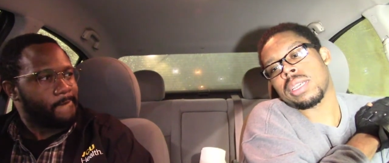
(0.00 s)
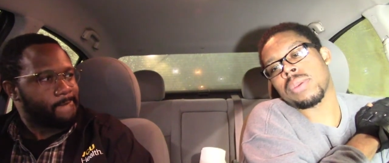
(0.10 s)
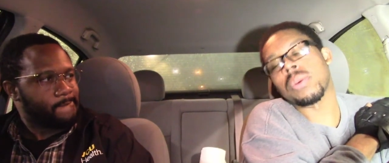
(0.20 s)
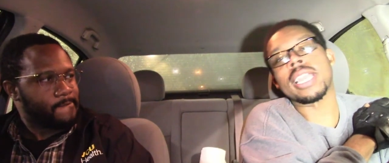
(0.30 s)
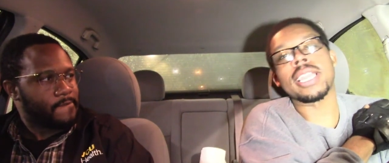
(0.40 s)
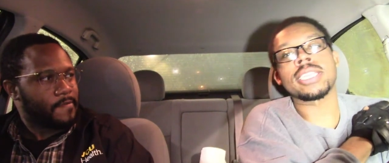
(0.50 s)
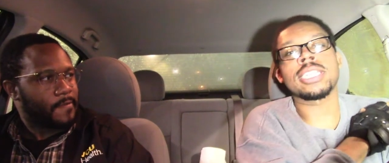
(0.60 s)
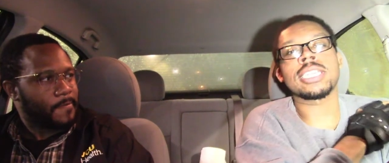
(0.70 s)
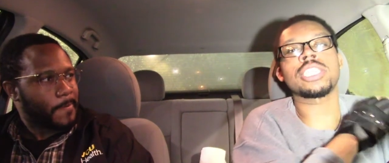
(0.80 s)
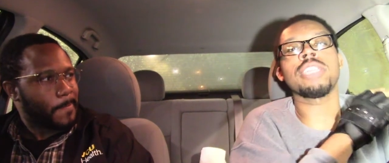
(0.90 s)
Speaker 1: Oh yeah, she
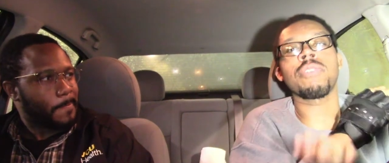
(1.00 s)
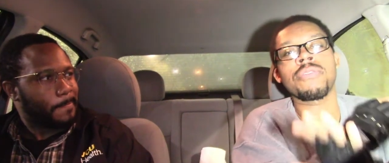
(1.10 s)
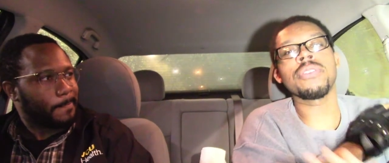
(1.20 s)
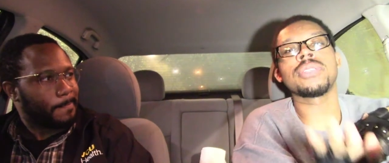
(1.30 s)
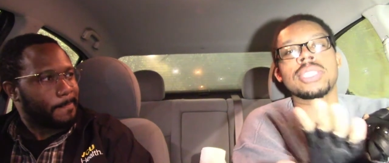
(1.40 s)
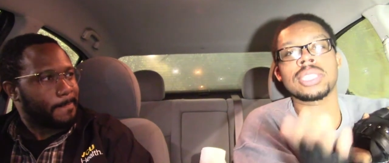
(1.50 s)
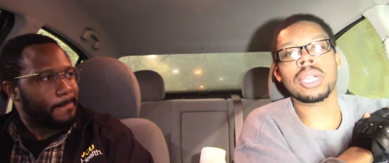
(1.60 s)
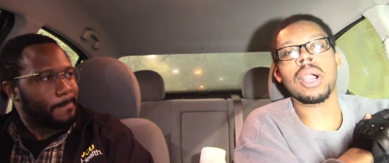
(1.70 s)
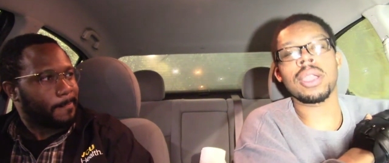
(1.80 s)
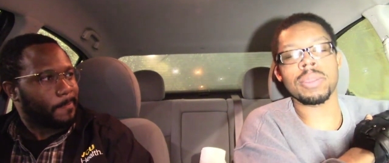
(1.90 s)
because she refuses to
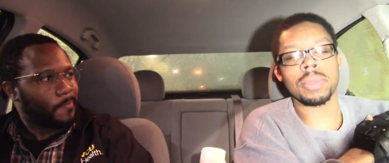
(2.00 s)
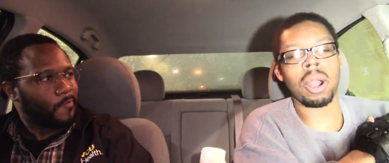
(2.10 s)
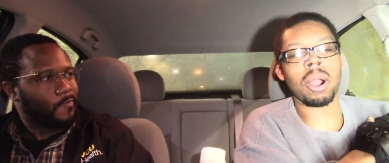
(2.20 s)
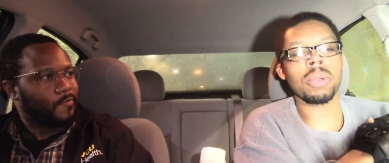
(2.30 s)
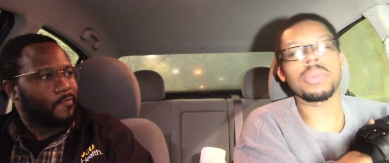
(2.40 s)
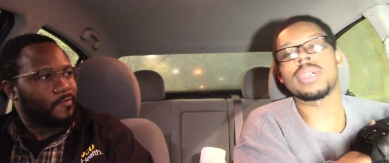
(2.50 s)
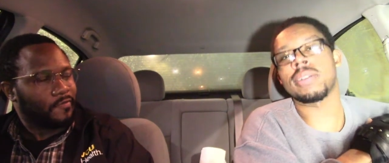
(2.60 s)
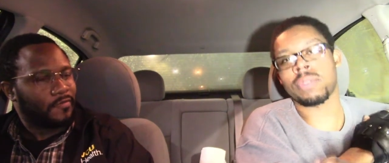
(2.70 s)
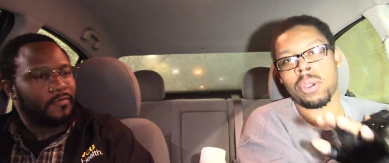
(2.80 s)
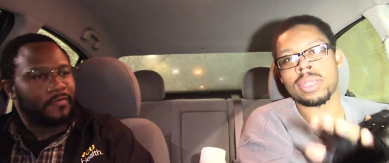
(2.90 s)
call him Carl, but
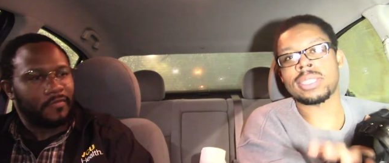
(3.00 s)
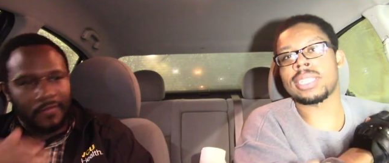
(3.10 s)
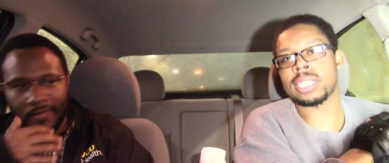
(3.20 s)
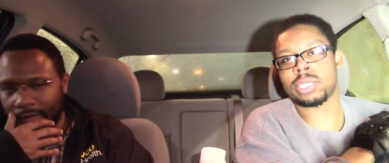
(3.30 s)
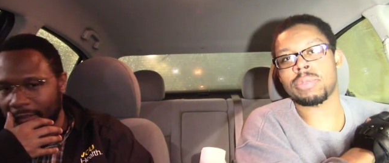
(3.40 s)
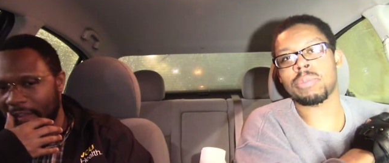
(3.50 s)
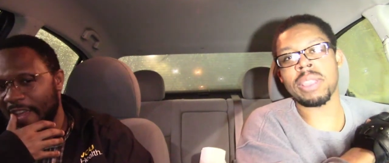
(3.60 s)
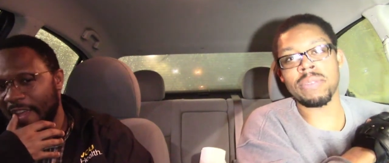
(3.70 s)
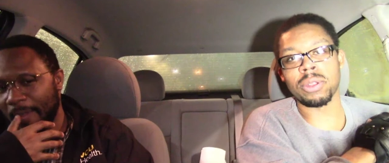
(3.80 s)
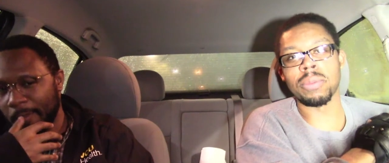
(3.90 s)
of course at this
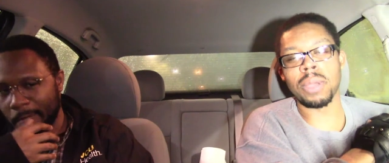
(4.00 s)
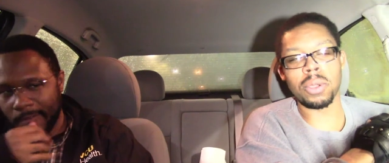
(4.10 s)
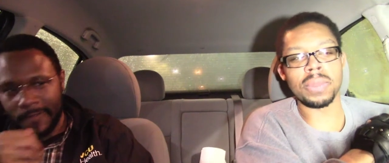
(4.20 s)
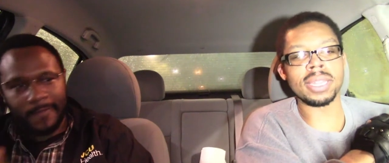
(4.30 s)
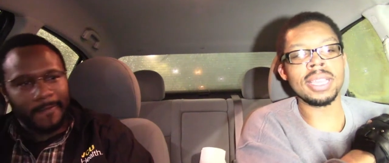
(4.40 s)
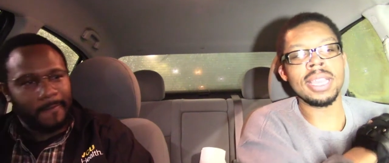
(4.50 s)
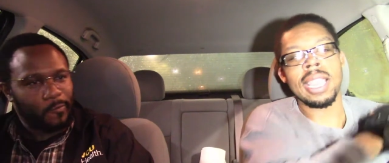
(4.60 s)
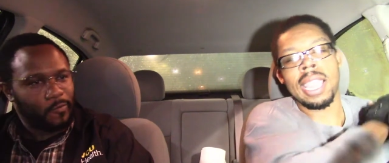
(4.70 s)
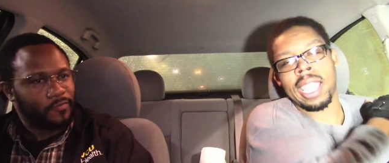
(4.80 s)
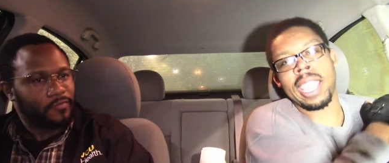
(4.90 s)
pivotal moment,
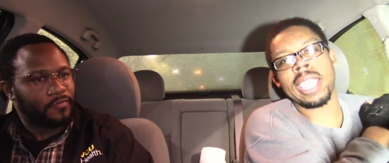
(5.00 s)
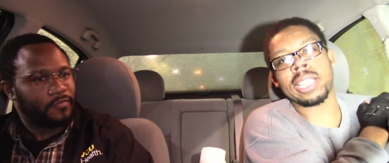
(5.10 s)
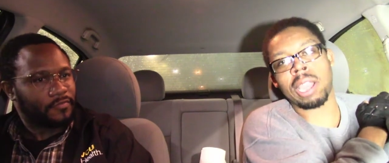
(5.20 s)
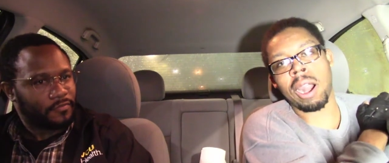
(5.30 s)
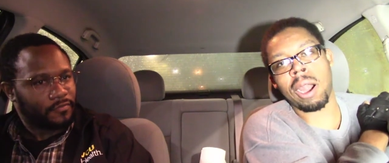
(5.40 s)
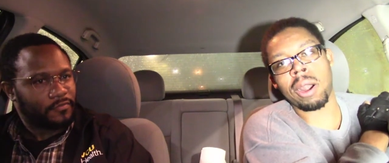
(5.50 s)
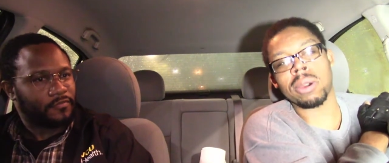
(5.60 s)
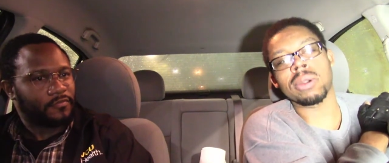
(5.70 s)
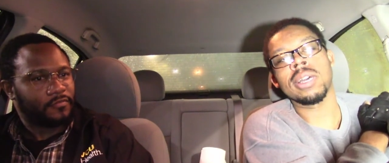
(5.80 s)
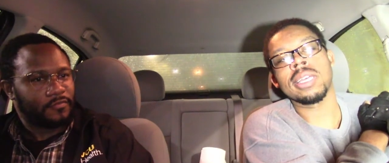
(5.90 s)
hey
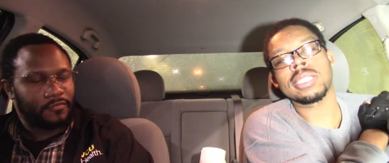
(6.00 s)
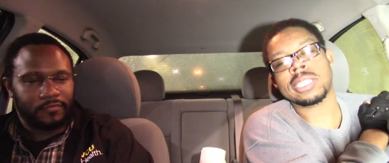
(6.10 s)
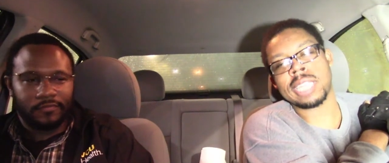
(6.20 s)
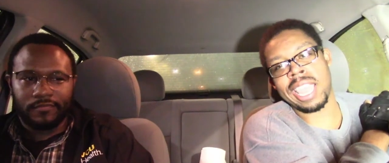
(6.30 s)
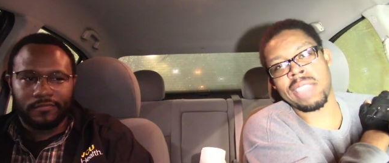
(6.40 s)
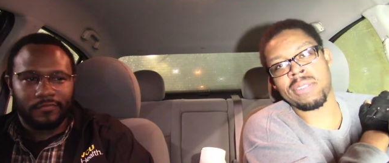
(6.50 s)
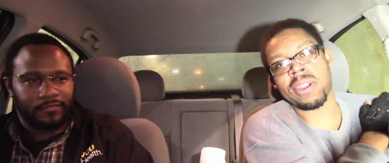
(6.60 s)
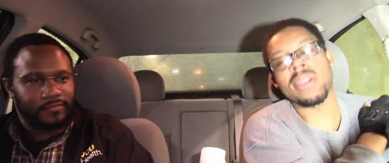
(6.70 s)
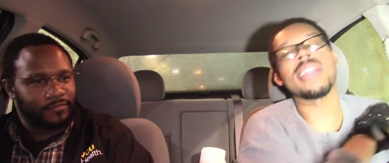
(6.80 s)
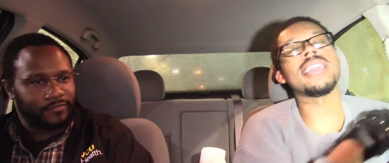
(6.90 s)
Carl, save
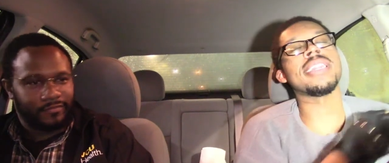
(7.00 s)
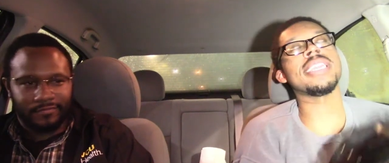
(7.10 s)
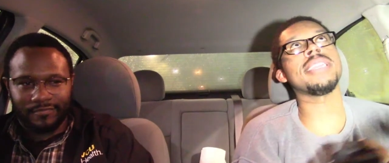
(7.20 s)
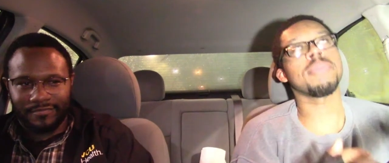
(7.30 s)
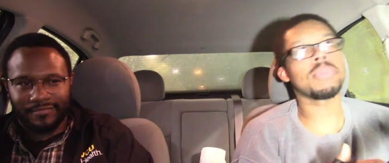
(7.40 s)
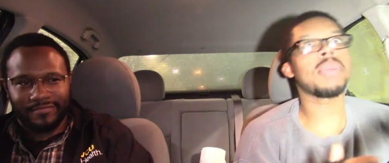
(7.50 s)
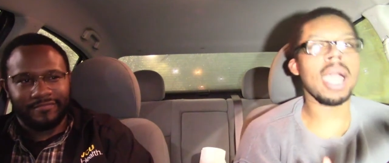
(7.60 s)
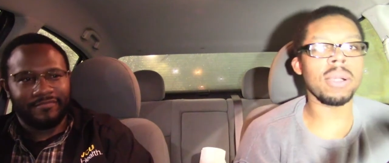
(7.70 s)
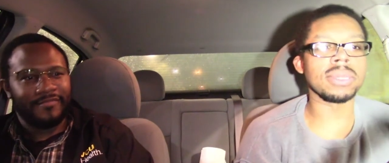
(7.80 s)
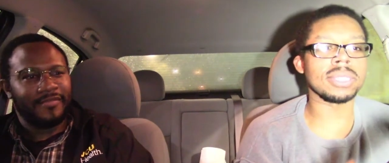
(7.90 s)
her, and then he
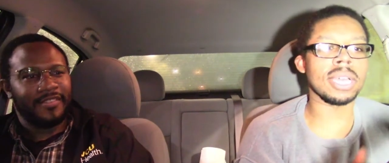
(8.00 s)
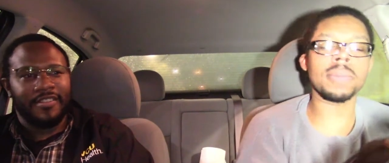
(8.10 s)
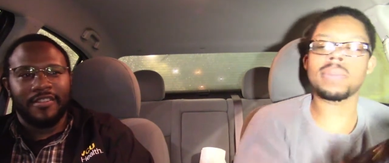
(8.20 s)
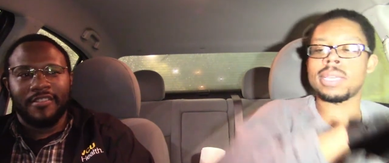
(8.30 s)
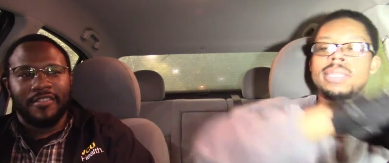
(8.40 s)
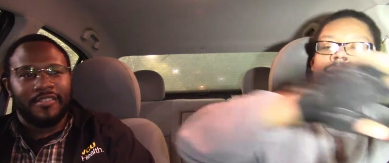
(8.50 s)
powers up and